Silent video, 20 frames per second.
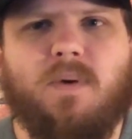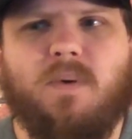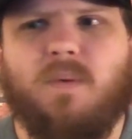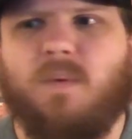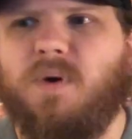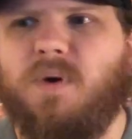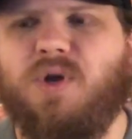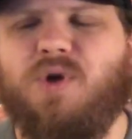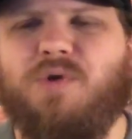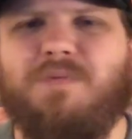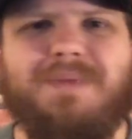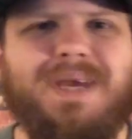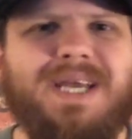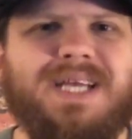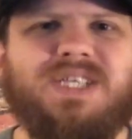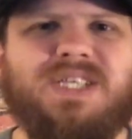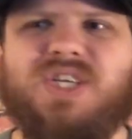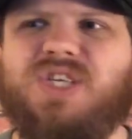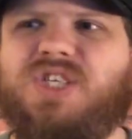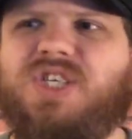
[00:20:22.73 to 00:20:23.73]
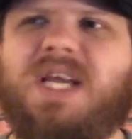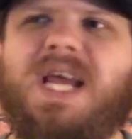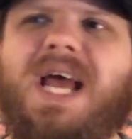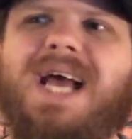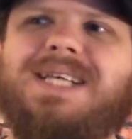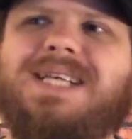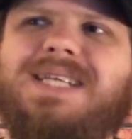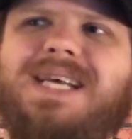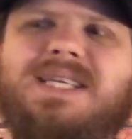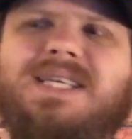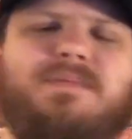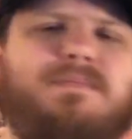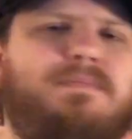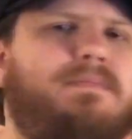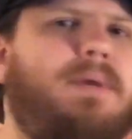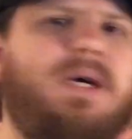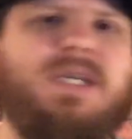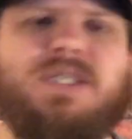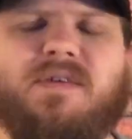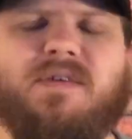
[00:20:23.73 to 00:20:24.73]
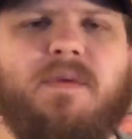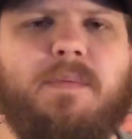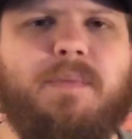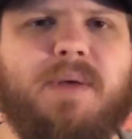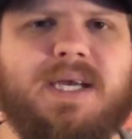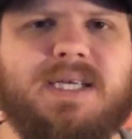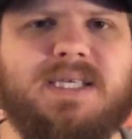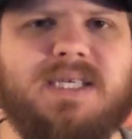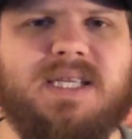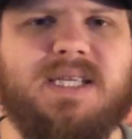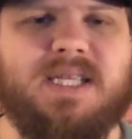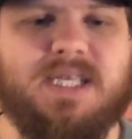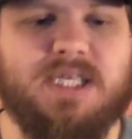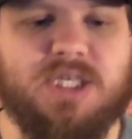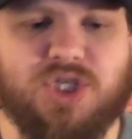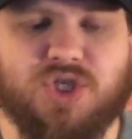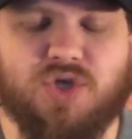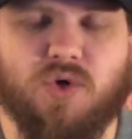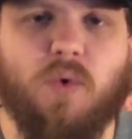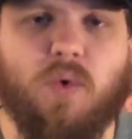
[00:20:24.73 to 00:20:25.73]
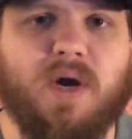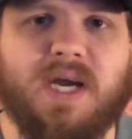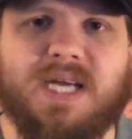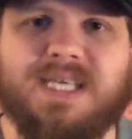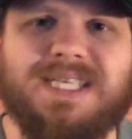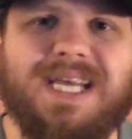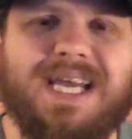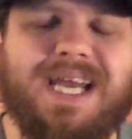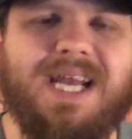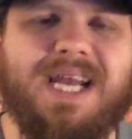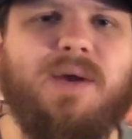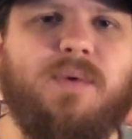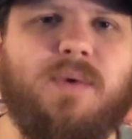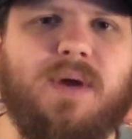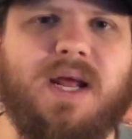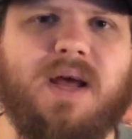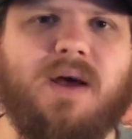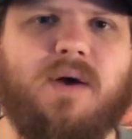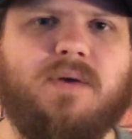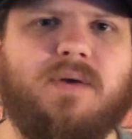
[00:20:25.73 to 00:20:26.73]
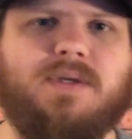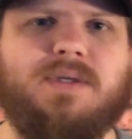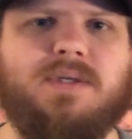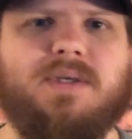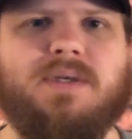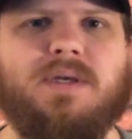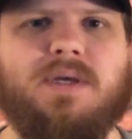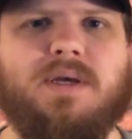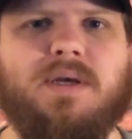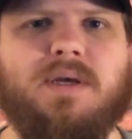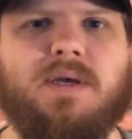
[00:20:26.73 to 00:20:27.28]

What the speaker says: What do you mean? She has as much of a place in this story as anyone else.